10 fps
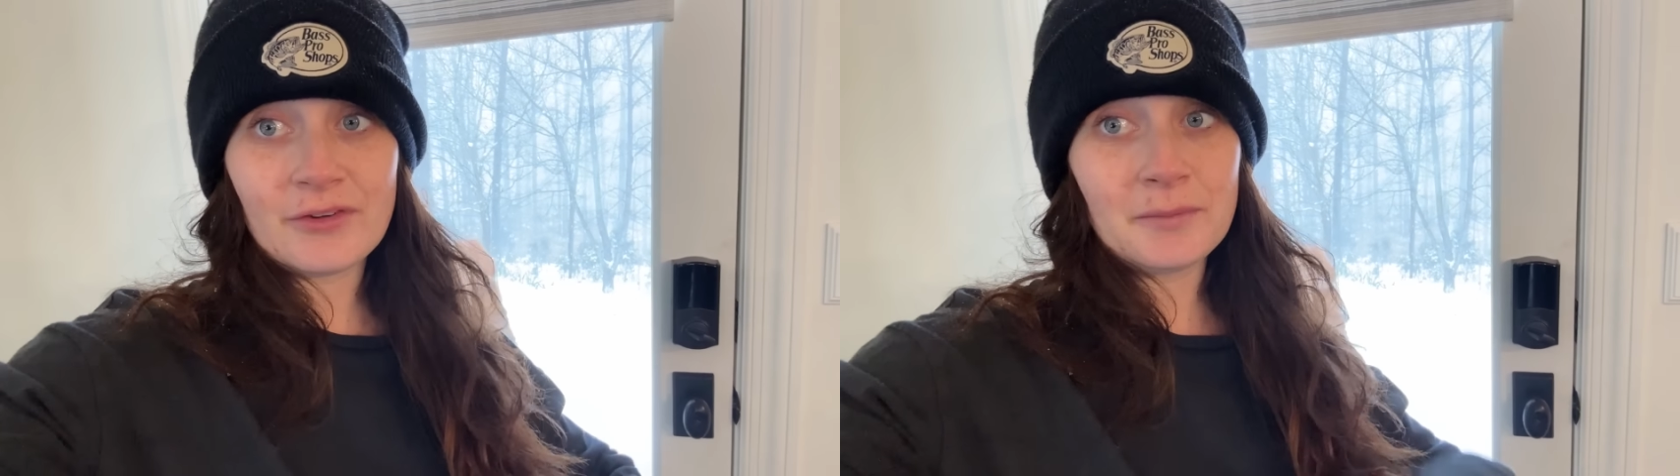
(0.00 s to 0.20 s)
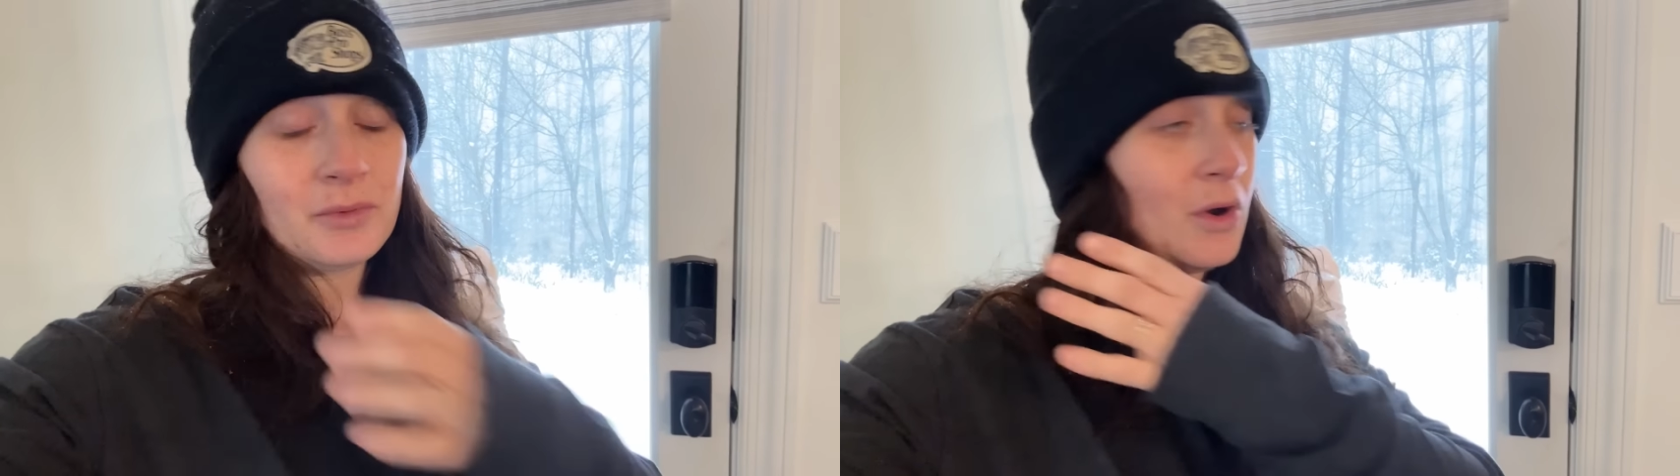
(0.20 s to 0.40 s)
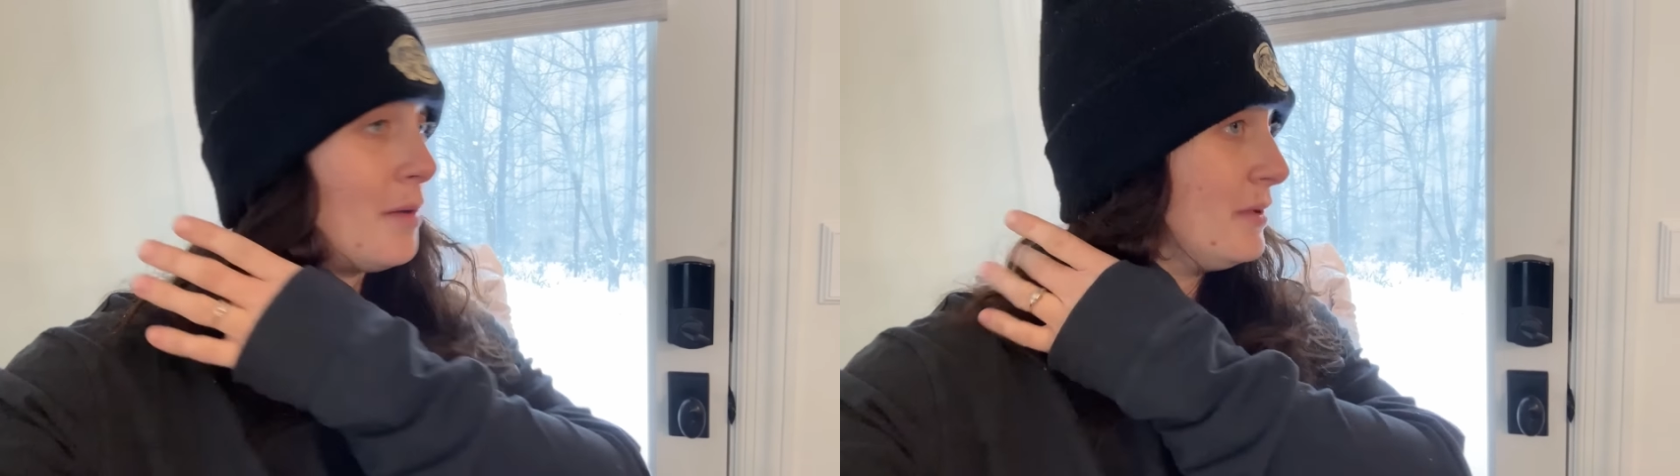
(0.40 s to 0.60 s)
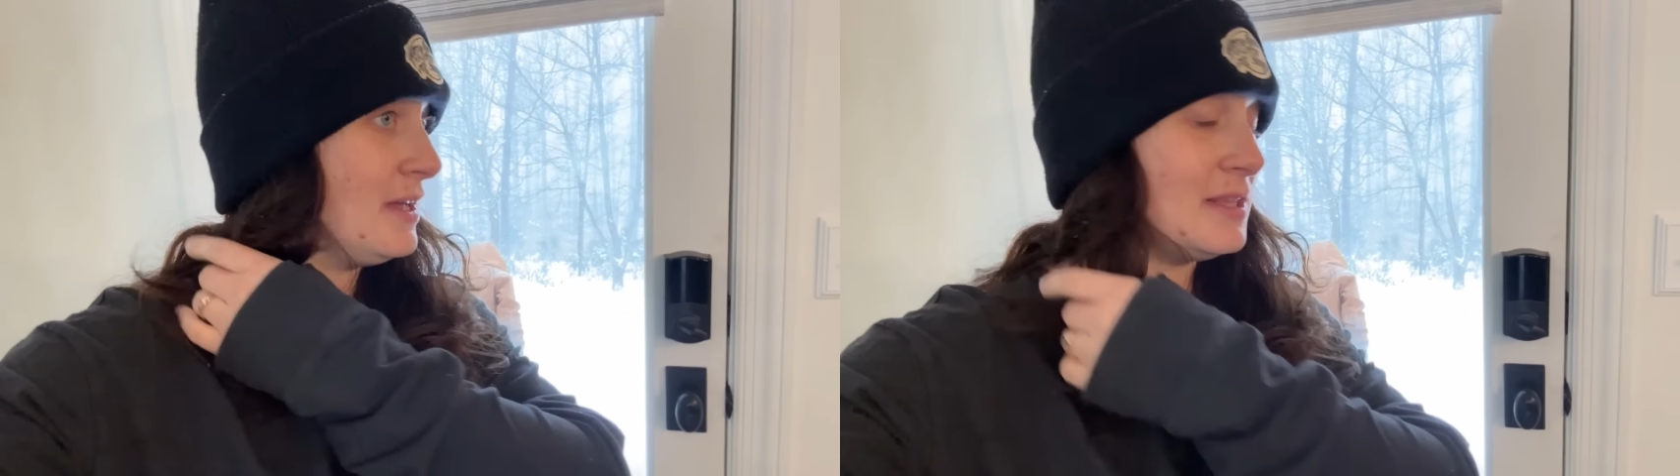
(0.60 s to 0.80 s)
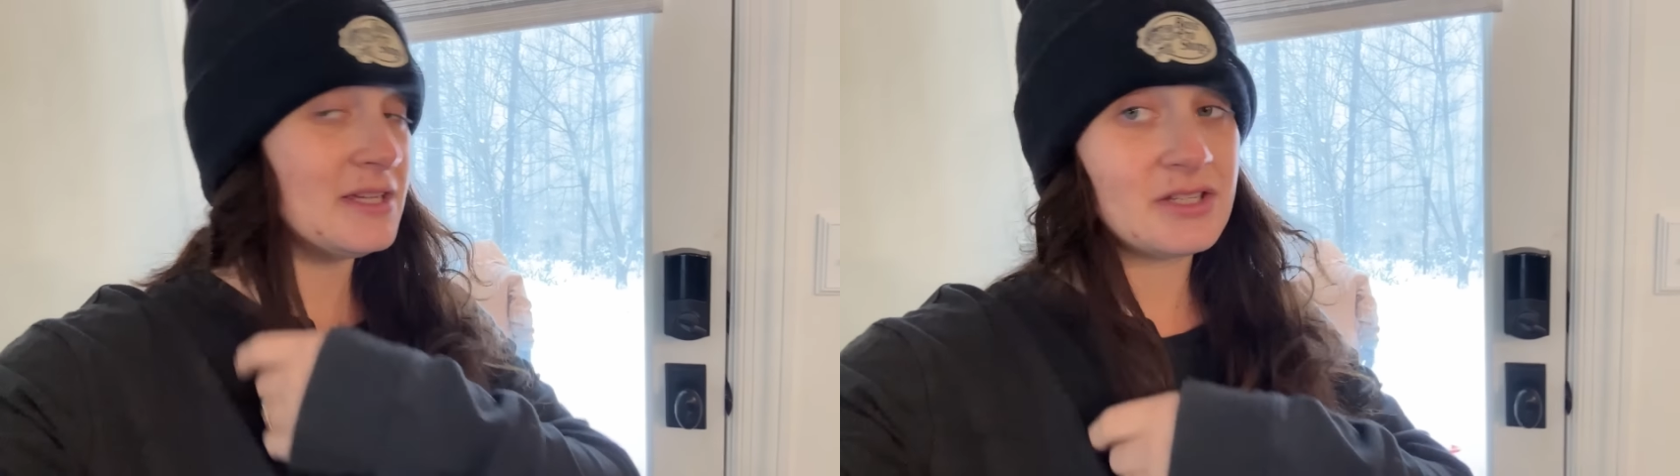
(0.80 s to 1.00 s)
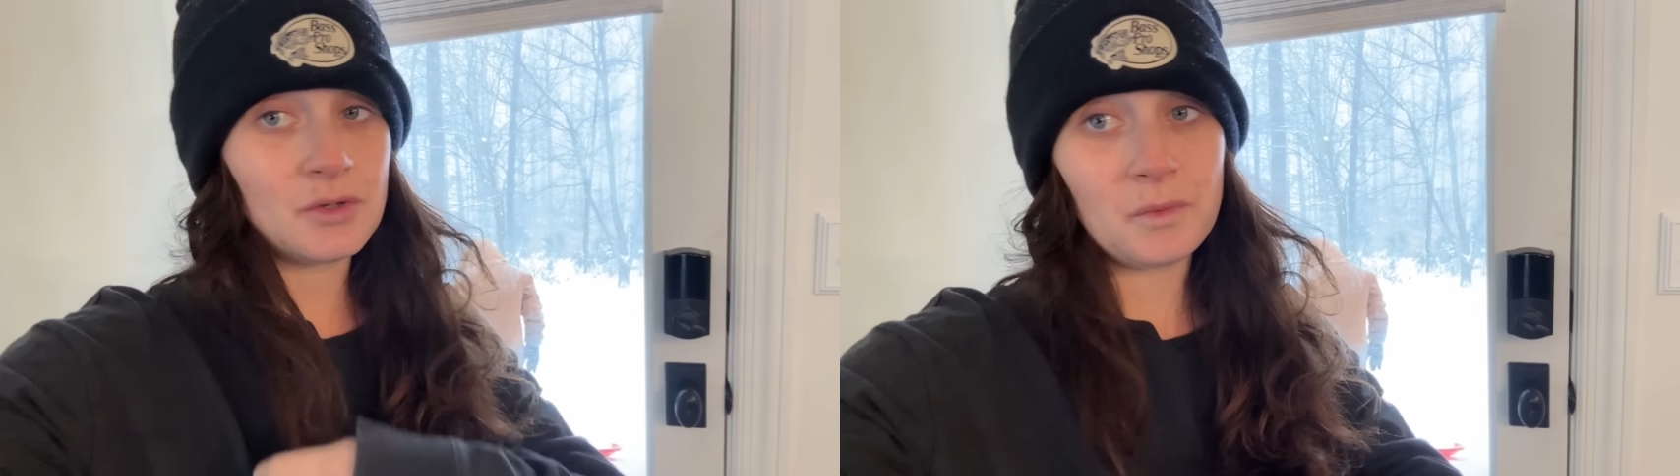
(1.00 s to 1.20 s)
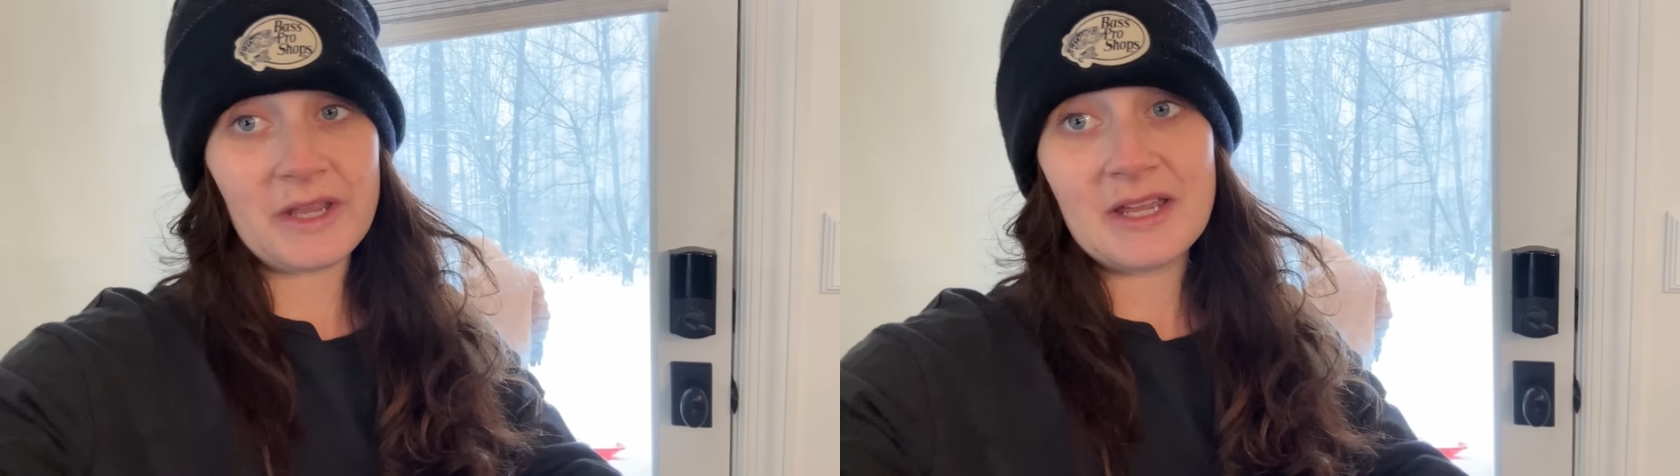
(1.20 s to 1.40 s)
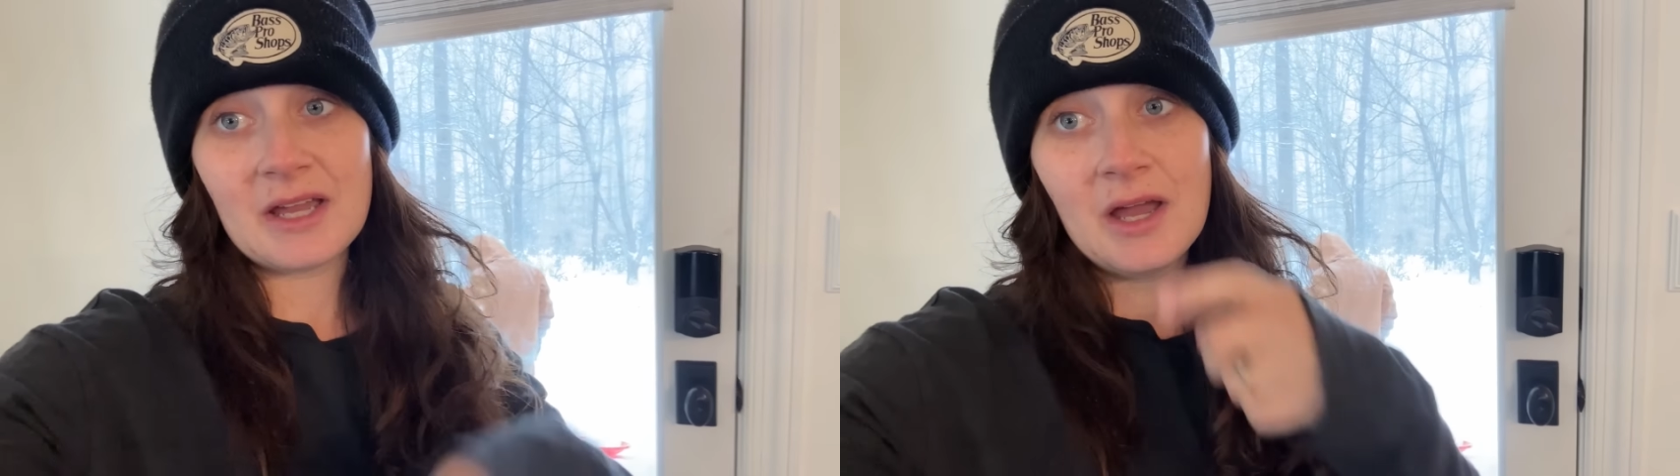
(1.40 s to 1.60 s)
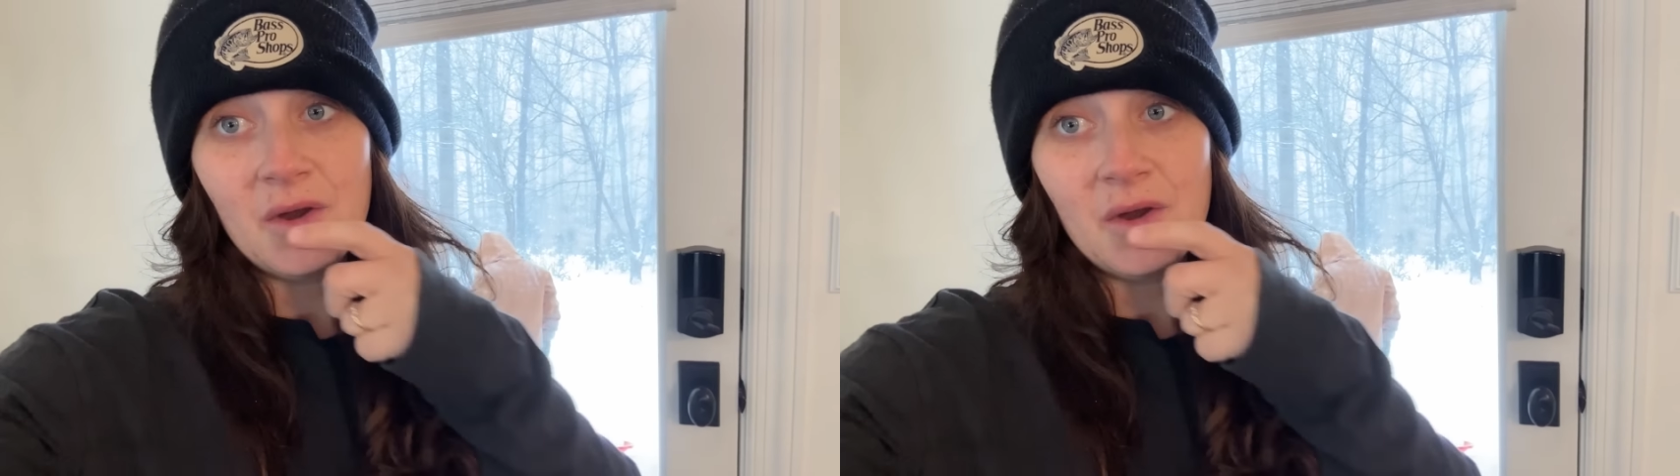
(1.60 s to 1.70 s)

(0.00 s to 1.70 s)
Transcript: for probably at least a week.